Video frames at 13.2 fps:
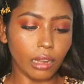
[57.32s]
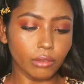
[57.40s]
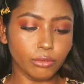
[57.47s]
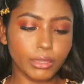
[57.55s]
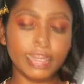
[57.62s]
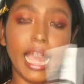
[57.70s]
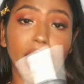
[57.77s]

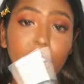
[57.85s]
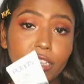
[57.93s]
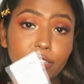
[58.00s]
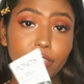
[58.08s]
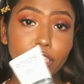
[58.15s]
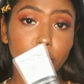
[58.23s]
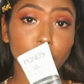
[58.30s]
with
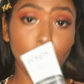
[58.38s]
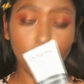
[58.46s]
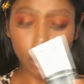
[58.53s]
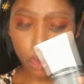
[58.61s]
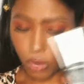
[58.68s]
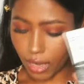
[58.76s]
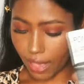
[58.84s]
activated
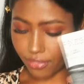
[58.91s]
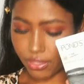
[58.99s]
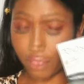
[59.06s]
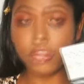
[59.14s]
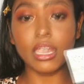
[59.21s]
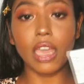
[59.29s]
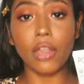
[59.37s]
charcoal. And
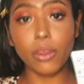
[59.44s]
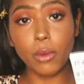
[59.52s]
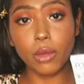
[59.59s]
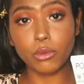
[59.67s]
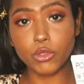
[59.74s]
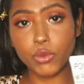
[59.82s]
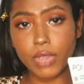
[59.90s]
then the other one
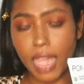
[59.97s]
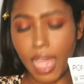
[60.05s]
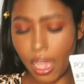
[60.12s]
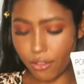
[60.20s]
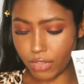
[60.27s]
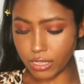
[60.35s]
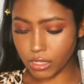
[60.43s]
which we
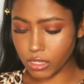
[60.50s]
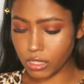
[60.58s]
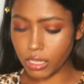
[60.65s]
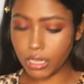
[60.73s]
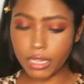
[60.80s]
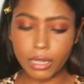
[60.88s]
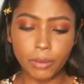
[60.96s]
have is
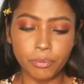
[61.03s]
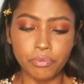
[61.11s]
the